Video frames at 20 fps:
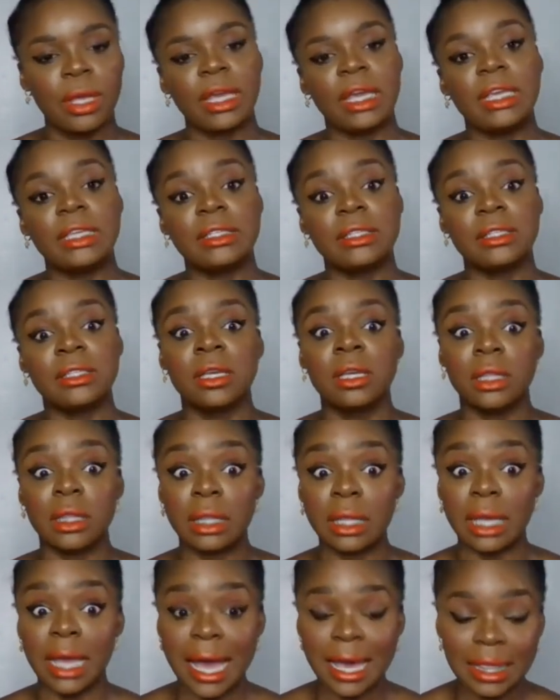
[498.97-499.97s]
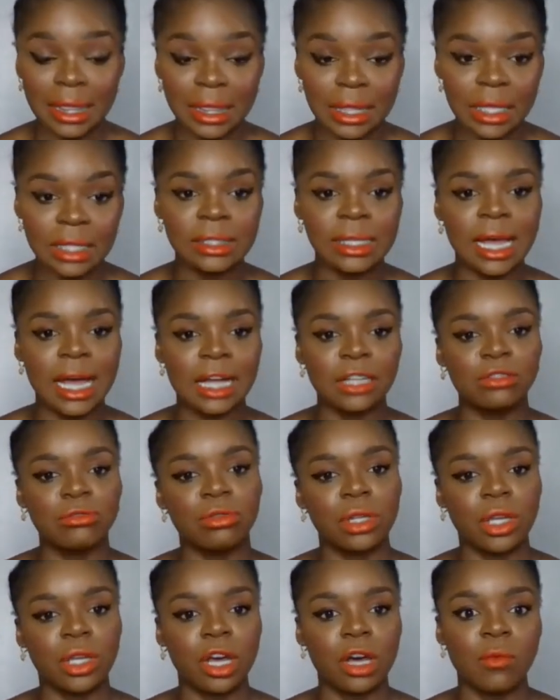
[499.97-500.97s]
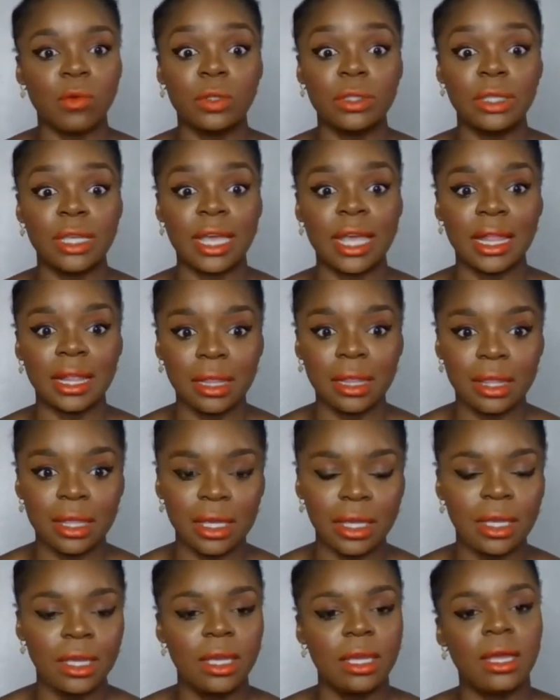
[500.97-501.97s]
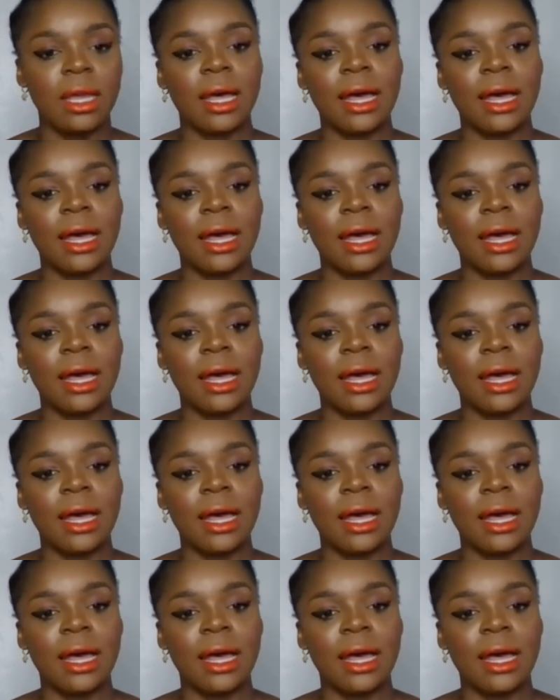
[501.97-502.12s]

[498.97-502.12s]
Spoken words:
is the athletes actually come out healthy.